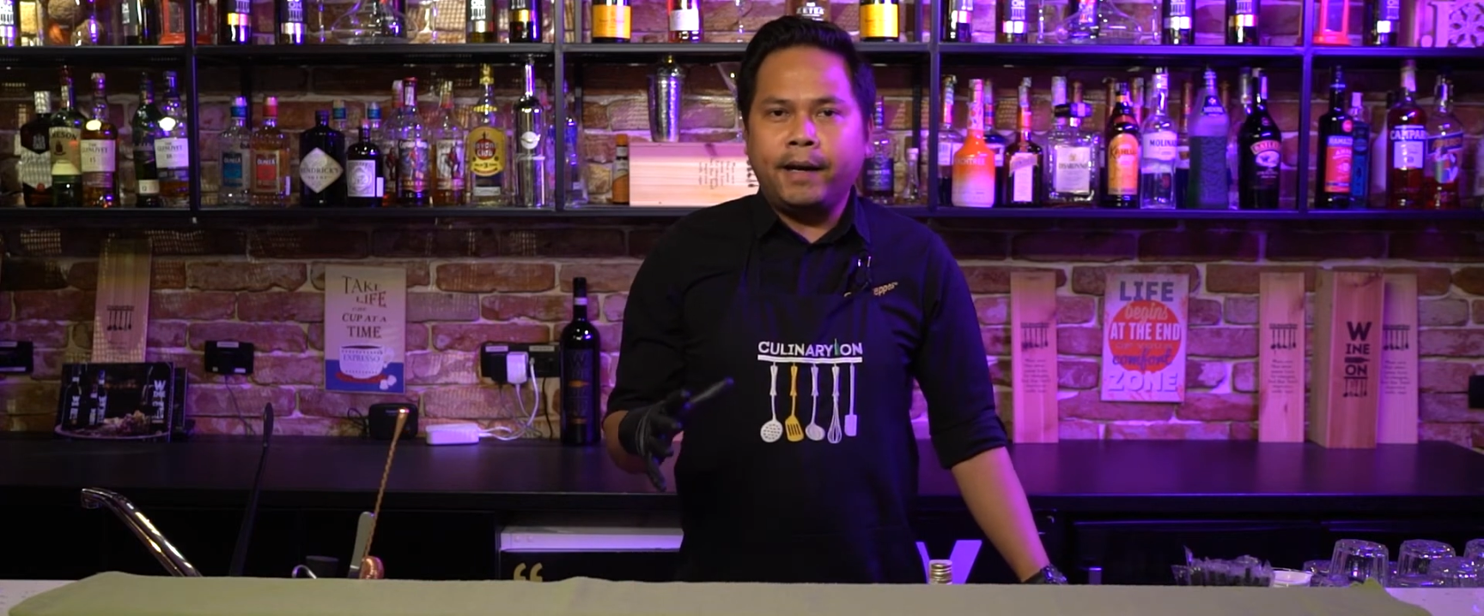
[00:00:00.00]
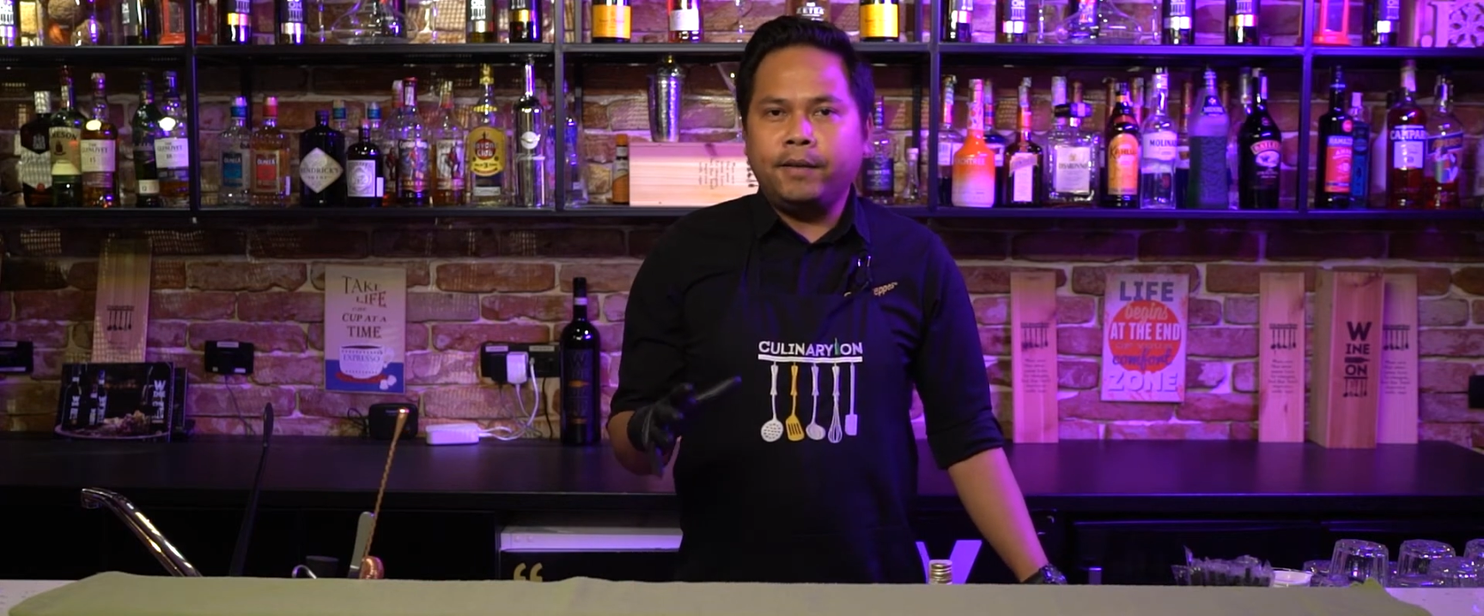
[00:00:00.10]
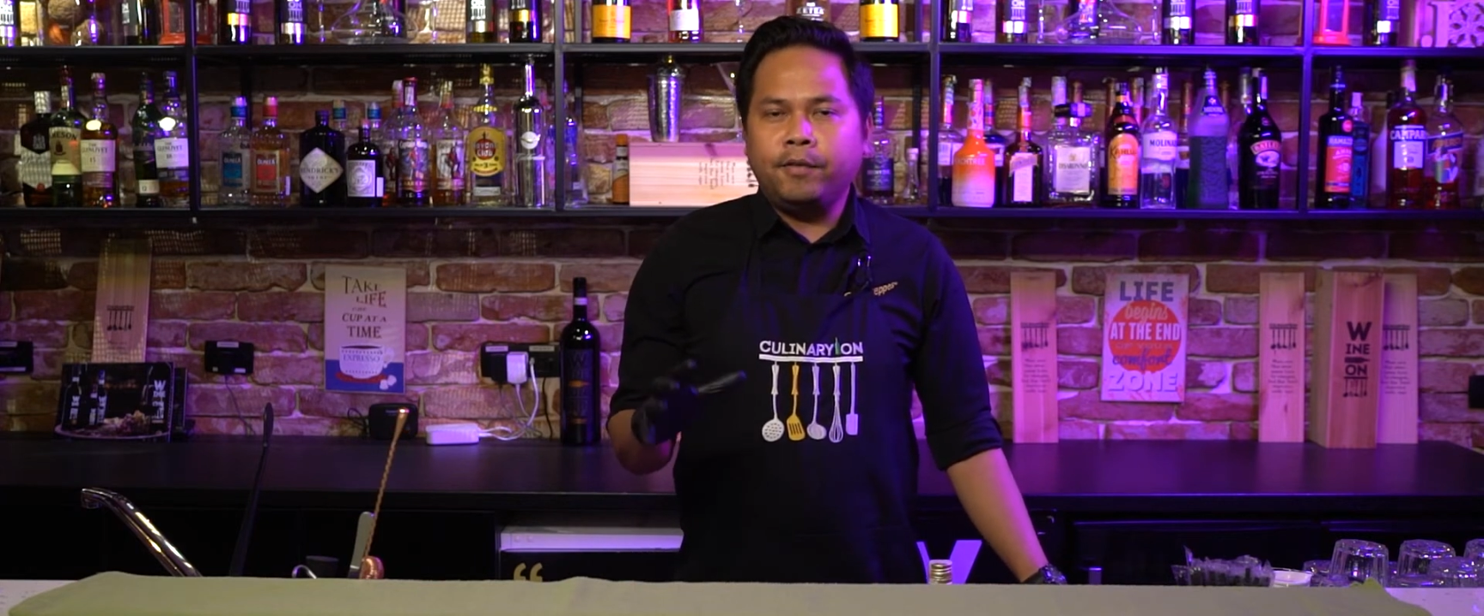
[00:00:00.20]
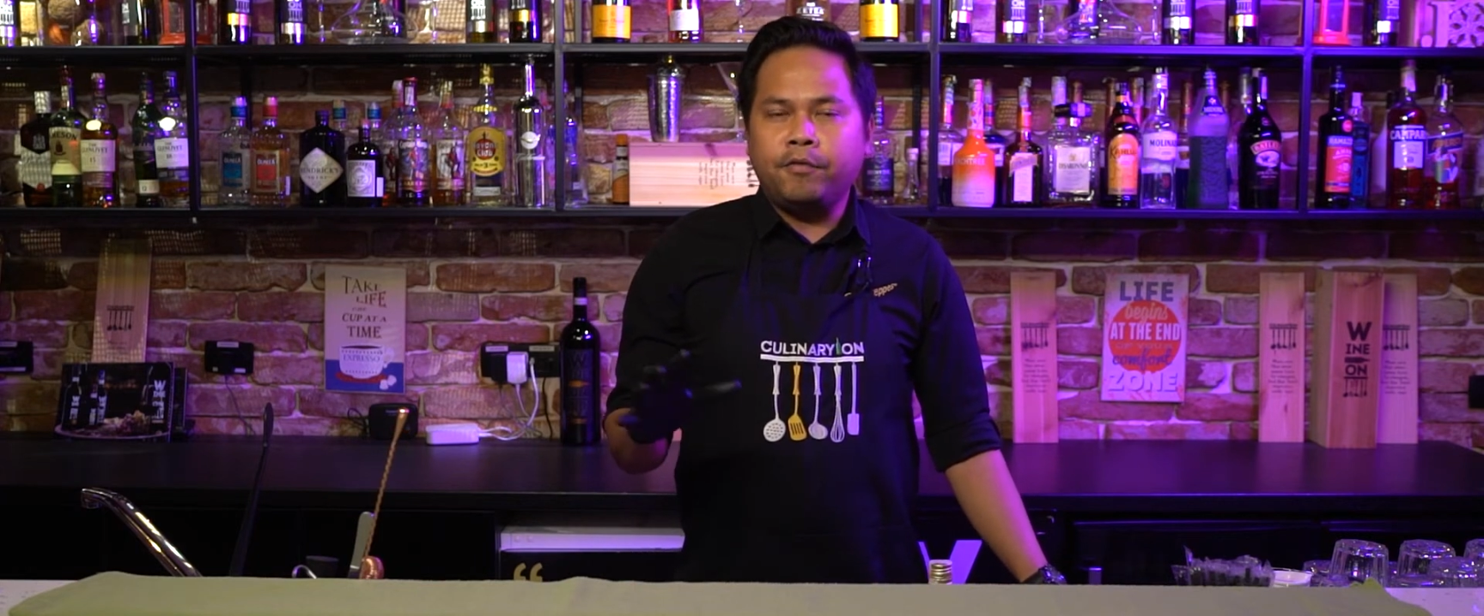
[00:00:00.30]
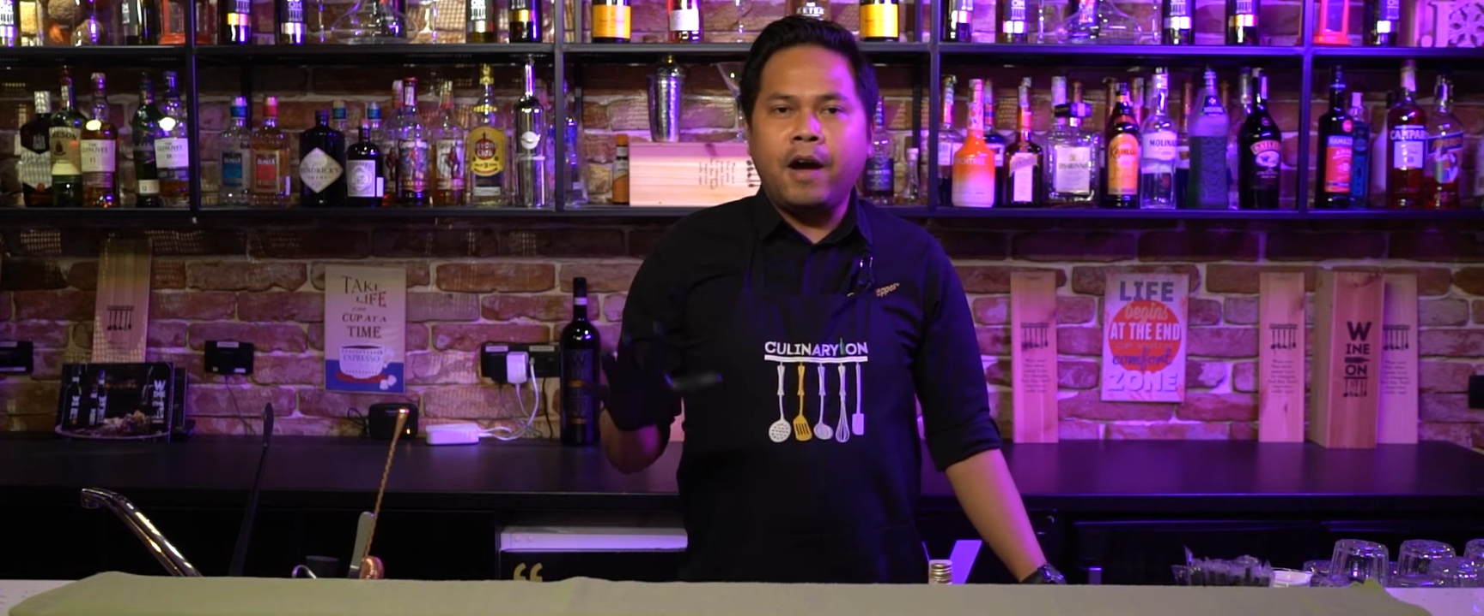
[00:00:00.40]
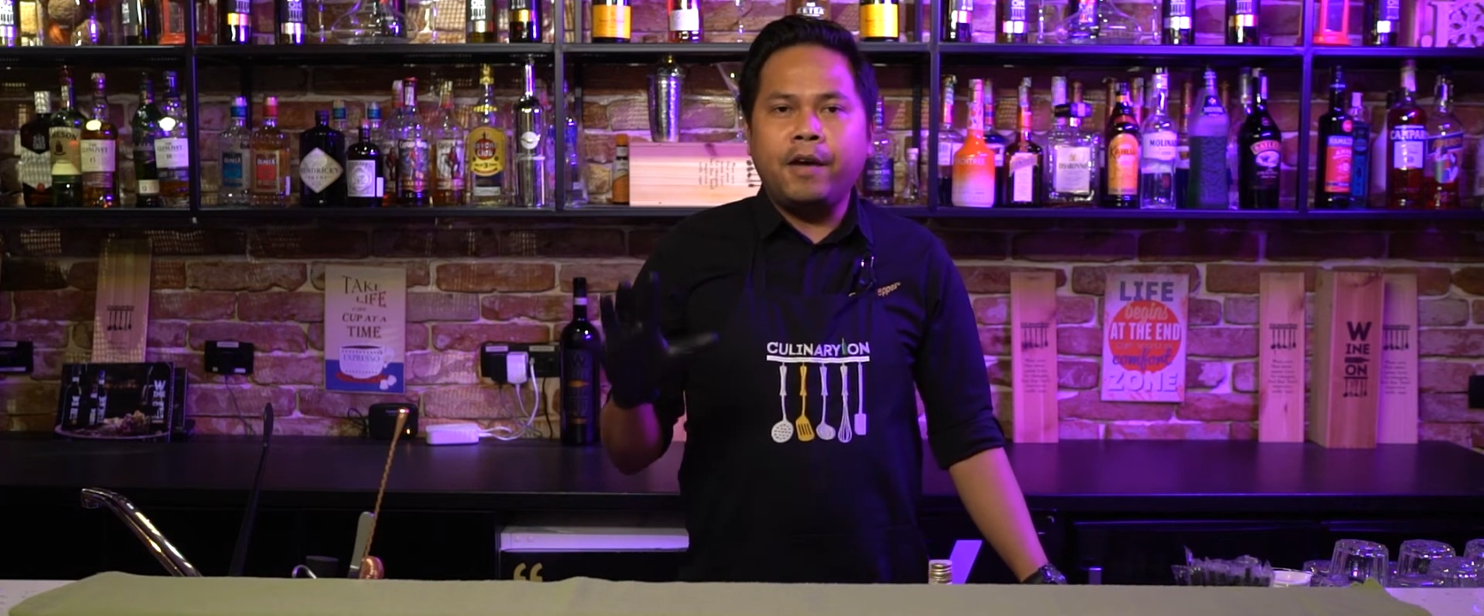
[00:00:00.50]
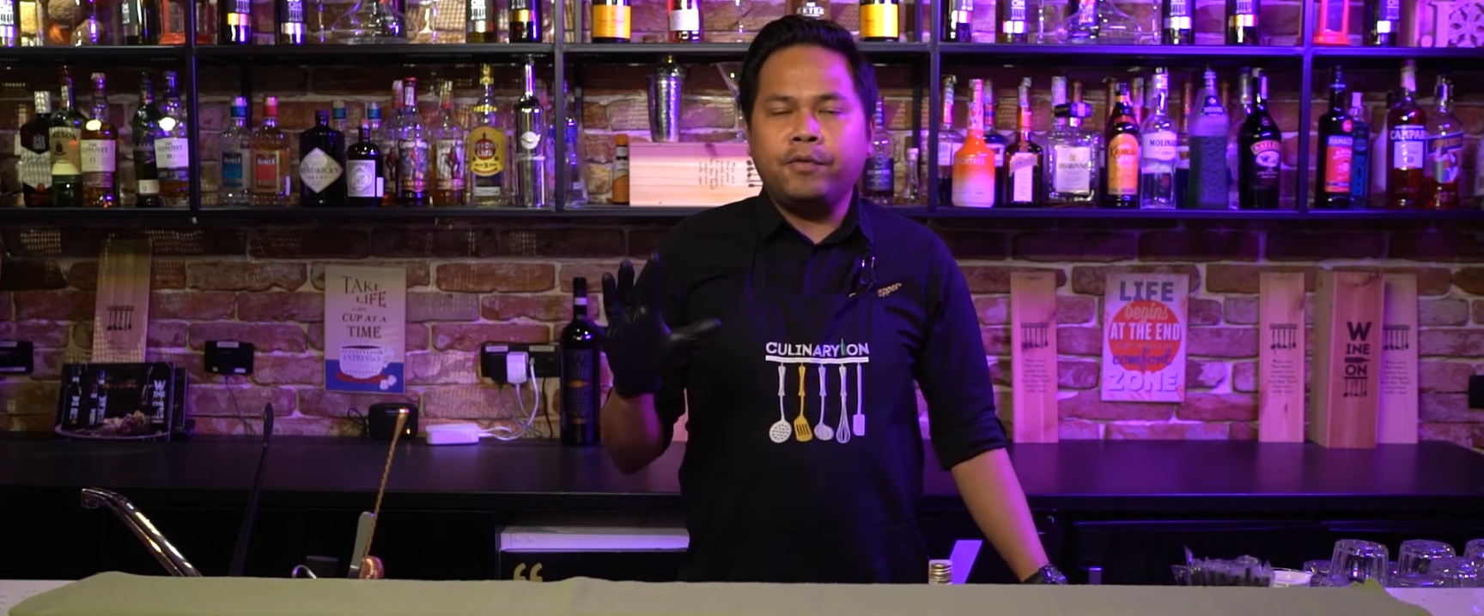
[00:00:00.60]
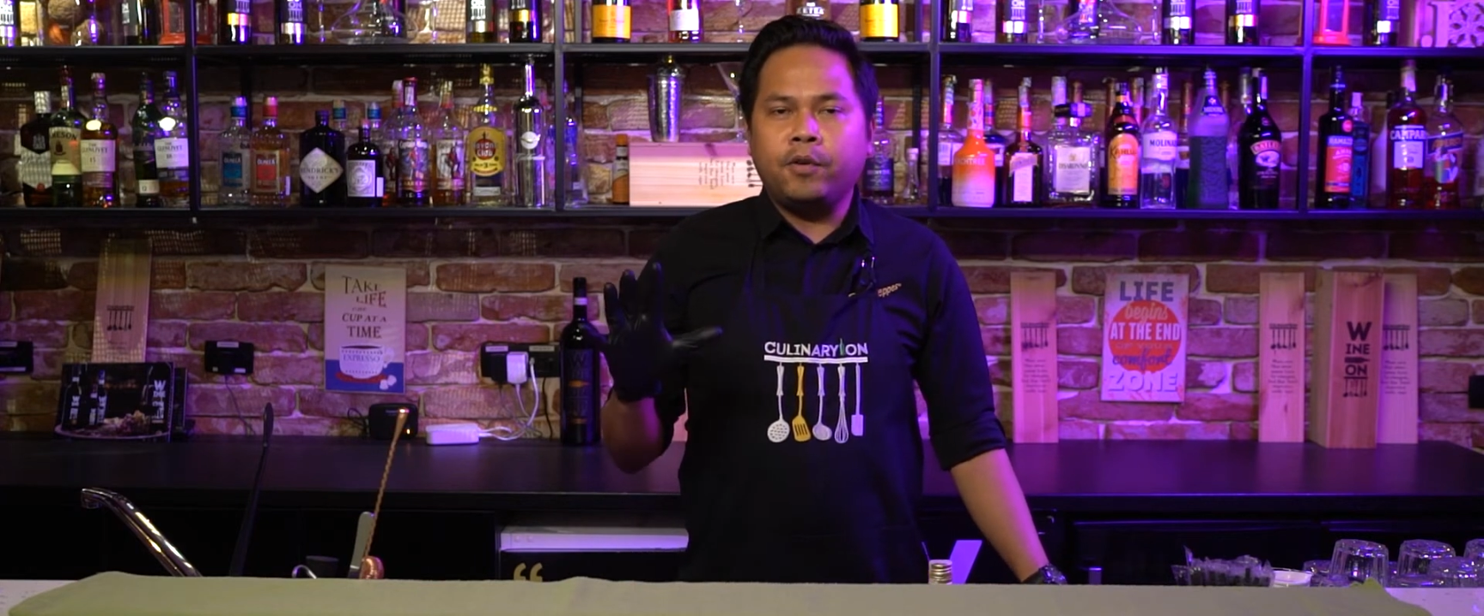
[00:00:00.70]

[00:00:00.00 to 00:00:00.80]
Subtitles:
5